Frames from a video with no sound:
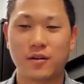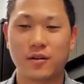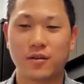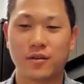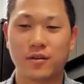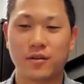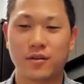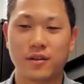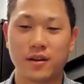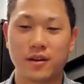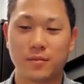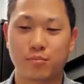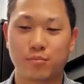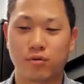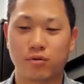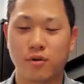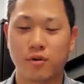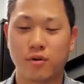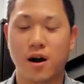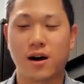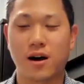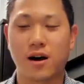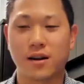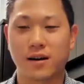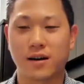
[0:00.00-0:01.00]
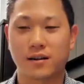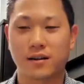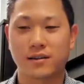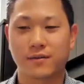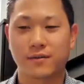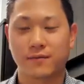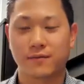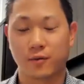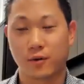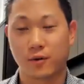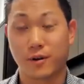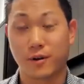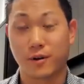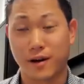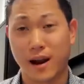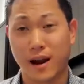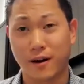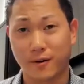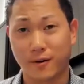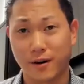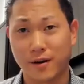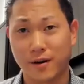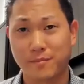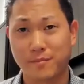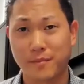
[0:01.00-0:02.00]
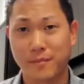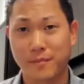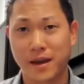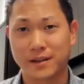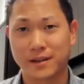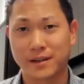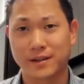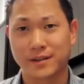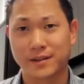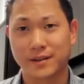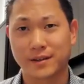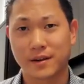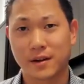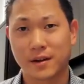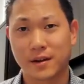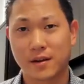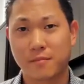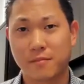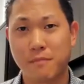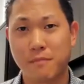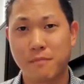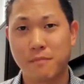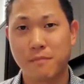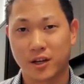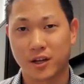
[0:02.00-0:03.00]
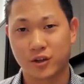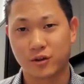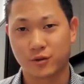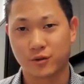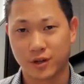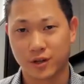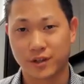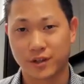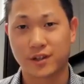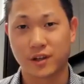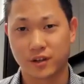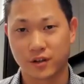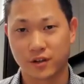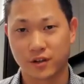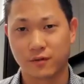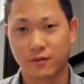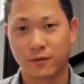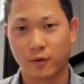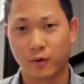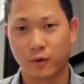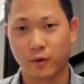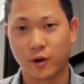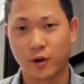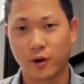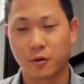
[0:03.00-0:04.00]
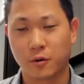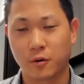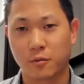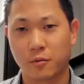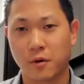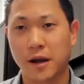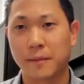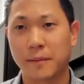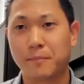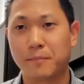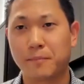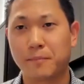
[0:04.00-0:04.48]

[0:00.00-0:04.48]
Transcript: the product for your area makes your decision for you, right?